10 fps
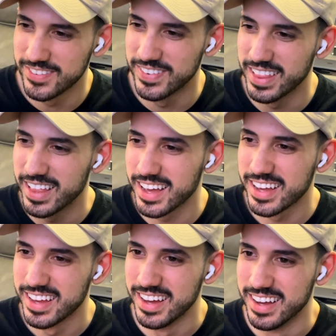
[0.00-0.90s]
But
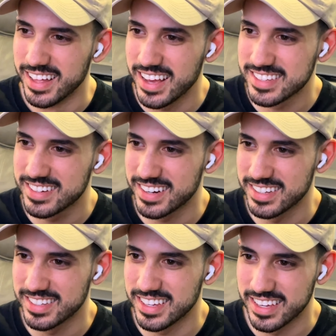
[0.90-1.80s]
that's
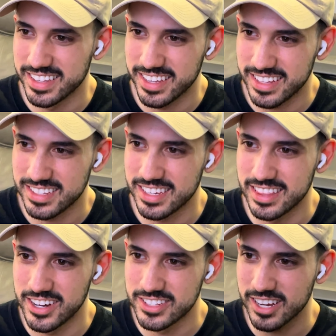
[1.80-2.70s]
crazy. And then you can see
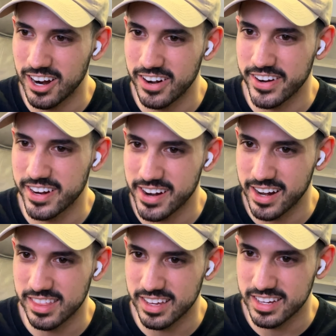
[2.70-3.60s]
no scarring or
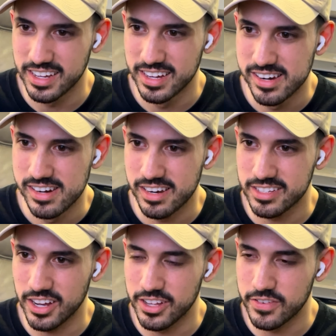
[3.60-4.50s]
anything. This
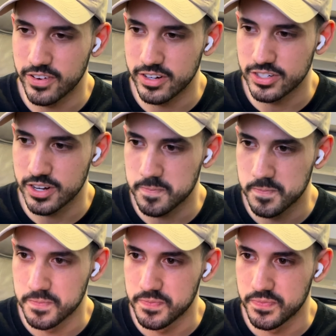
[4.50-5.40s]
other version
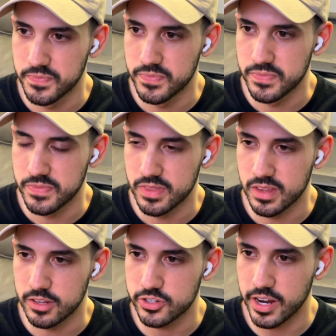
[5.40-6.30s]

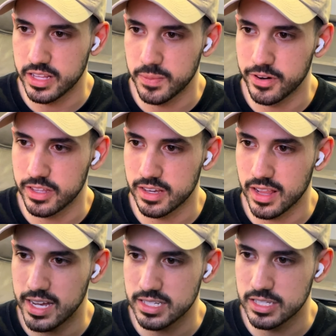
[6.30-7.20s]
trying to break the
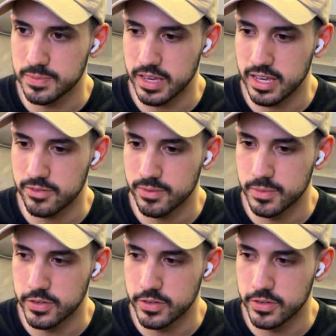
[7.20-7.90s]
glasses, but can't remove